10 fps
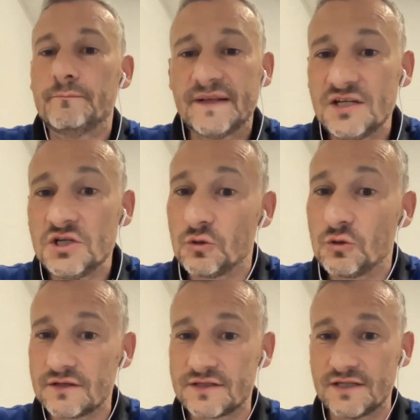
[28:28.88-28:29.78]
pet
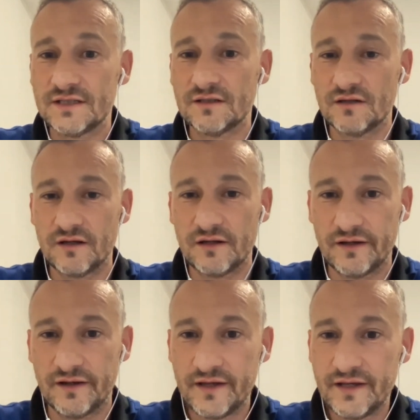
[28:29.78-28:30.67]
insurance in
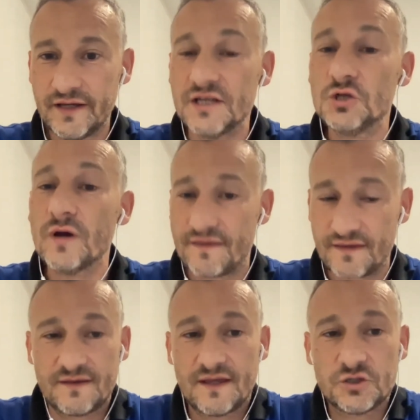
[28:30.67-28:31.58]
US
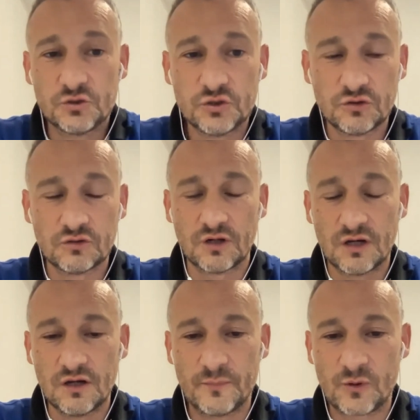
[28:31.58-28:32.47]
that you
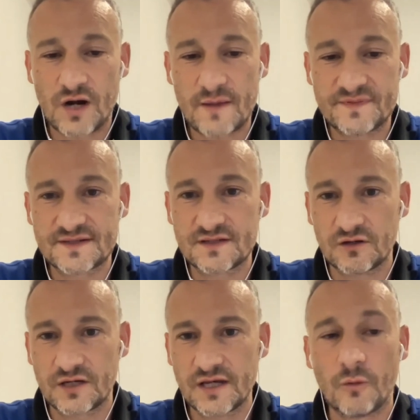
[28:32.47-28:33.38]
know perhaps,
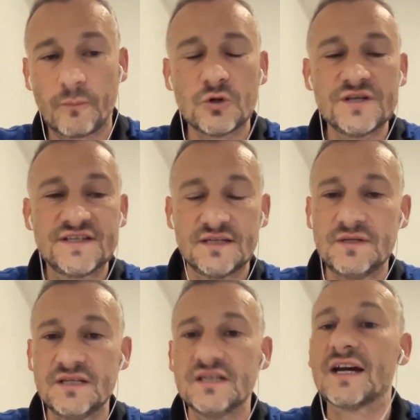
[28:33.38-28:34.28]
okay, or
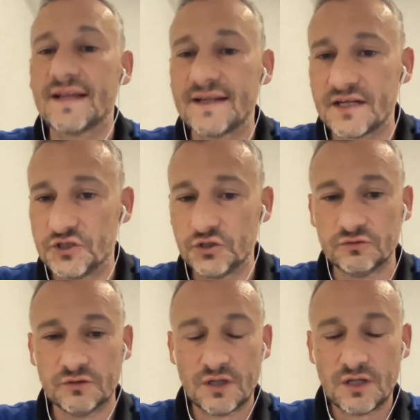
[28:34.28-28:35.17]
Policimi in Canada
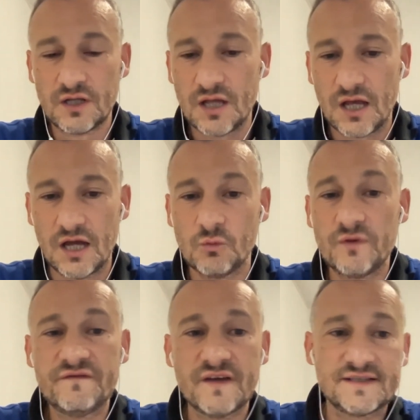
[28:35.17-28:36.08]
too. We
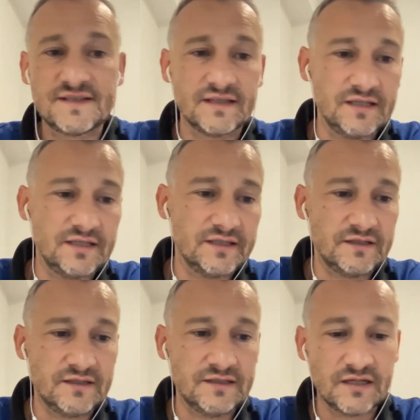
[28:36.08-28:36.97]
invest in
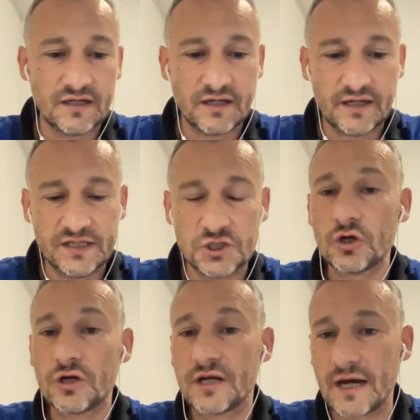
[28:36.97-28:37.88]

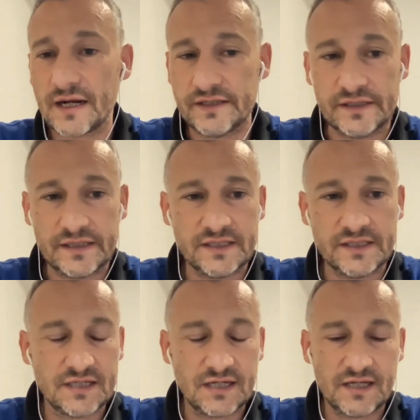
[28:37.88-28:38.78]
Joycar in
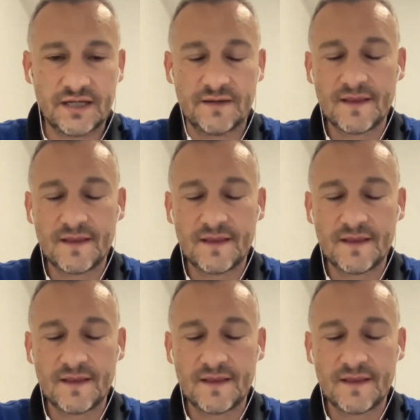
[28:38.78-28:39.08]
Chile,